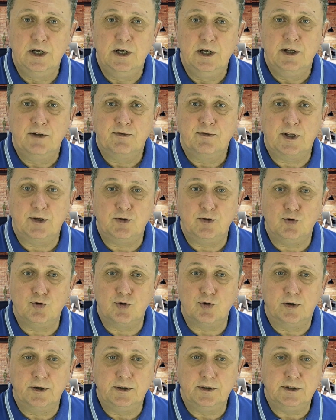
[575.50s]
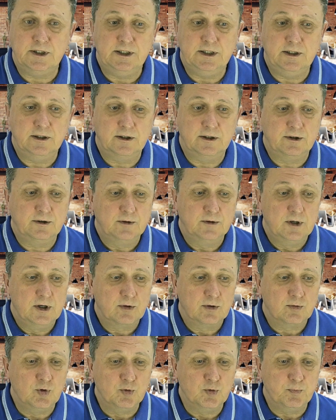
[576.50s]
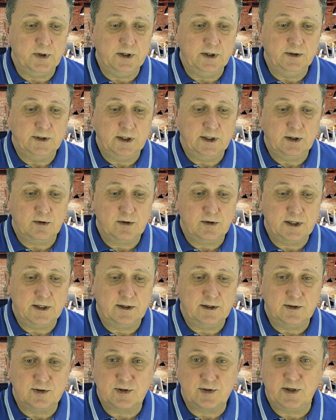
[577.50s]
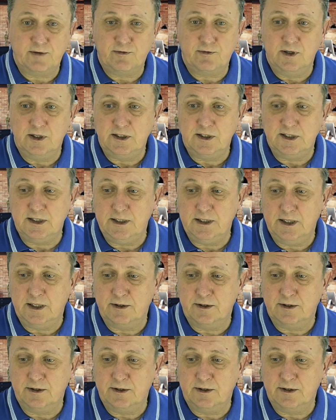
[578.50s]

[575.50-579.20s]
that you join the group in there. It is definitely a